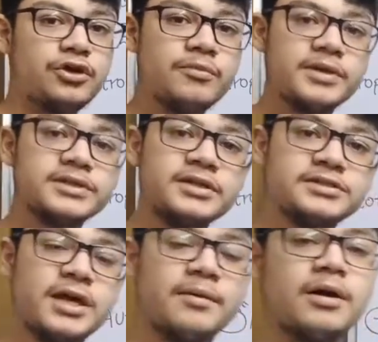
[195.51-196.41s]
Humans
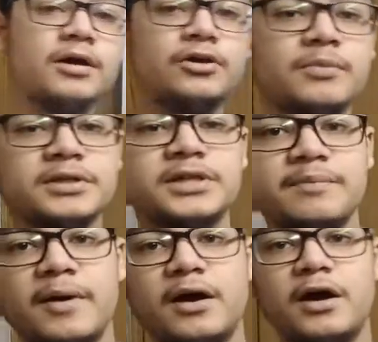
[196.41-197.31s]

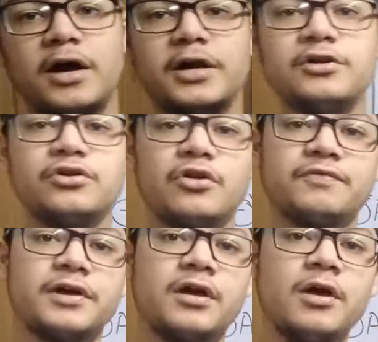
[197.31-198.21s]
are
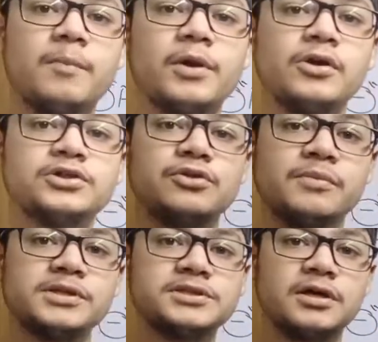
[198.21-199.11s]
heterotrophic, because
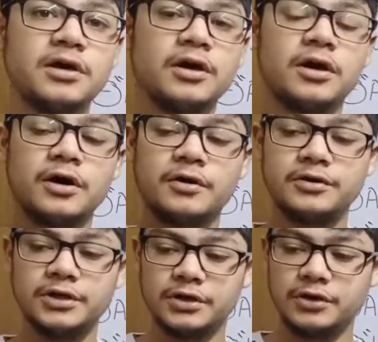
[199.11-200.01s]
humans are